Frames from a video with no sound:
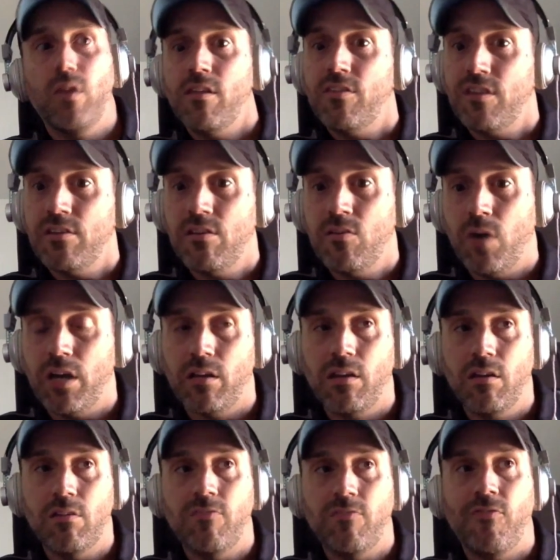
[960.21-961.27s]
of the things you want to
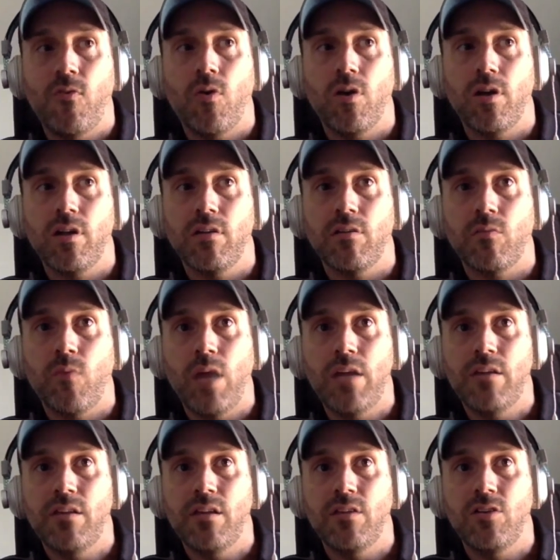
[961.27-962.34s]
look for is
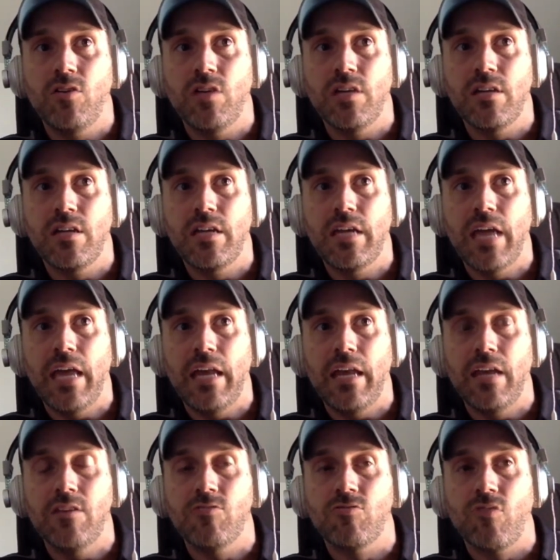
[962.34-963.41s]
ways that you can get
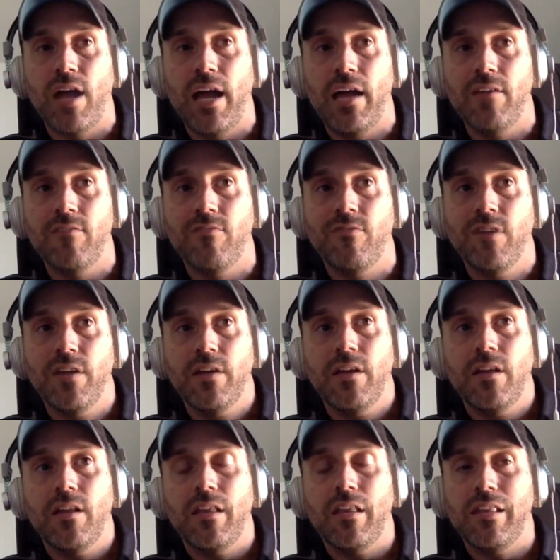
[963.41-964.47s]
and drive
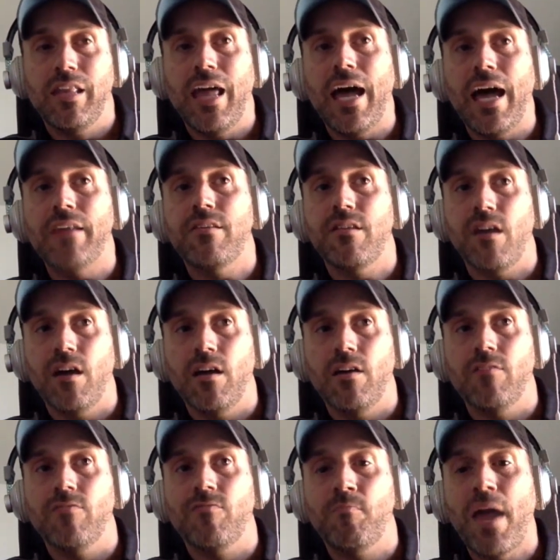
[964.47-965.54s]
lots
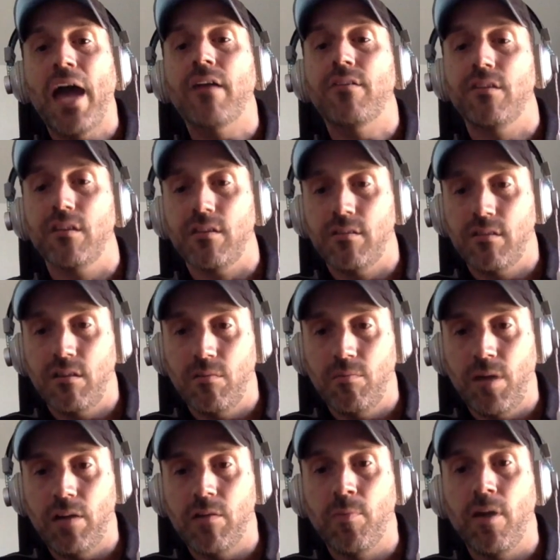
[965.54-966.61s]
of passion
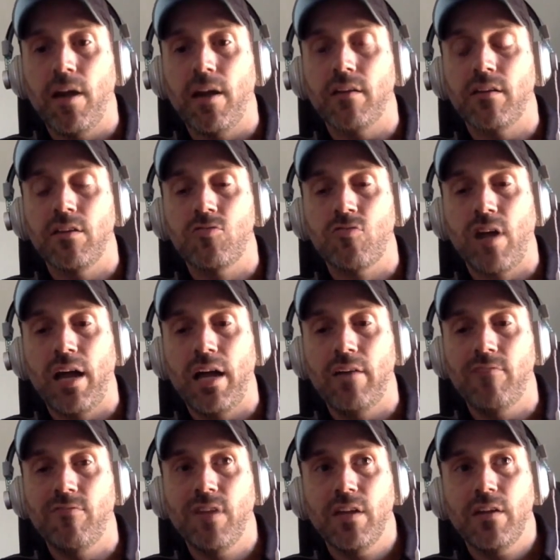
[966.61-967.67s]
about your product and
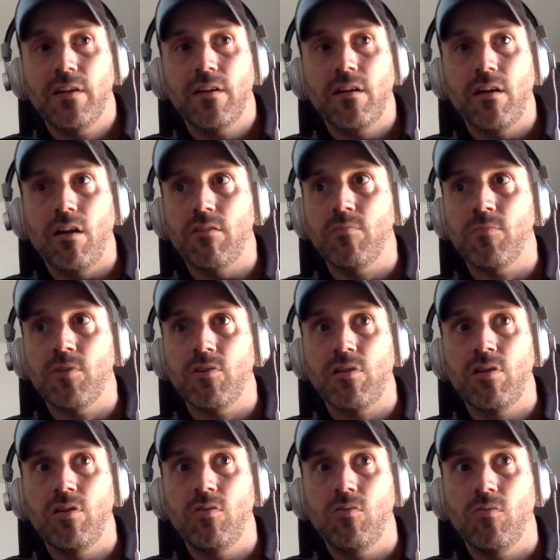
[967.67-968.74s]
drive customers
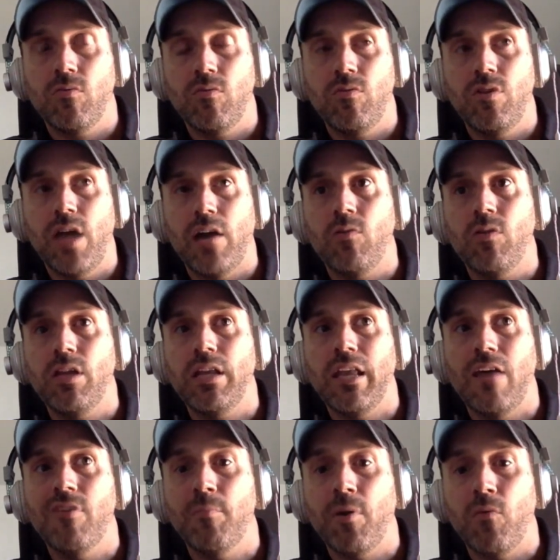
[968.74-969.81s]
who not only
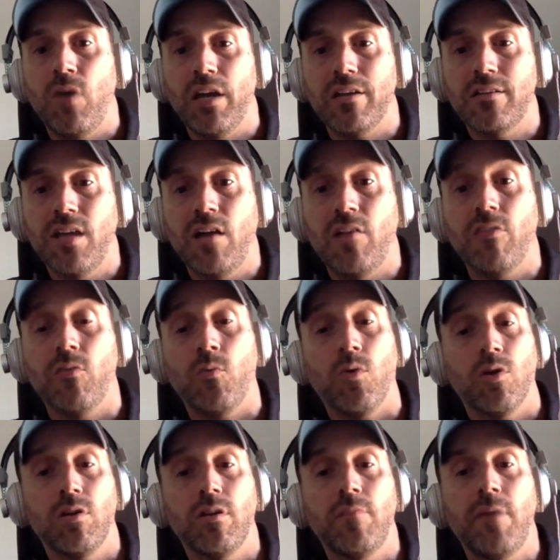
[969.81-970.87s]
love it, but want to tell the
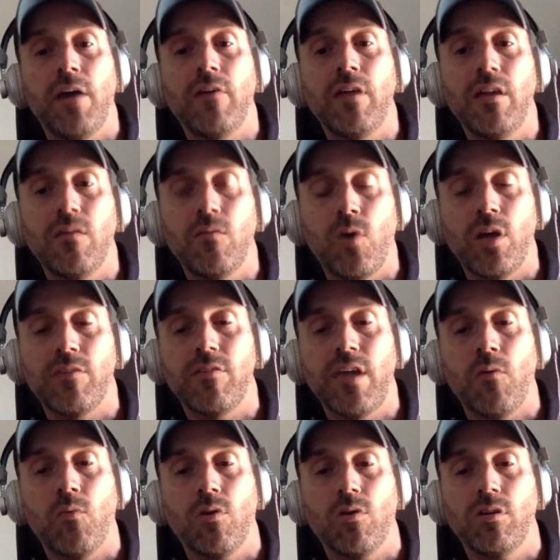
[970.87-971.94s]
world about it, whether
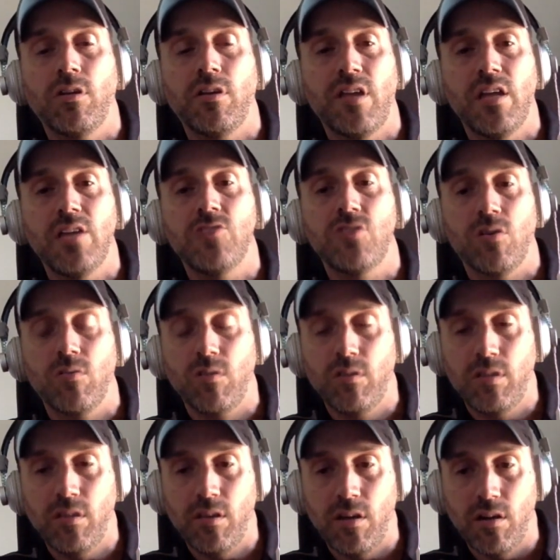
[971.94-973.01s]
that world is internal
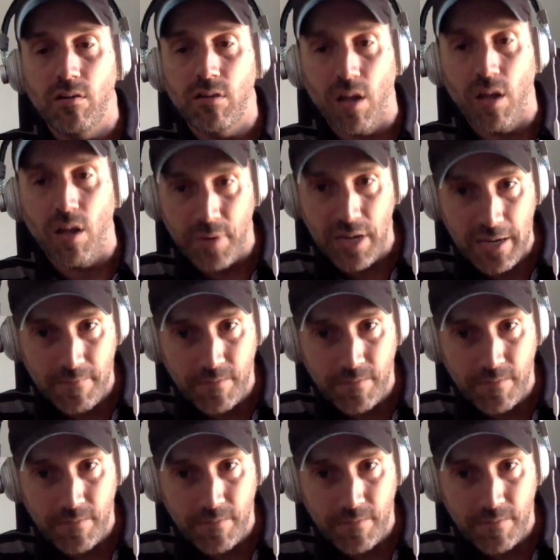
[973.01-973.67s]
to their company,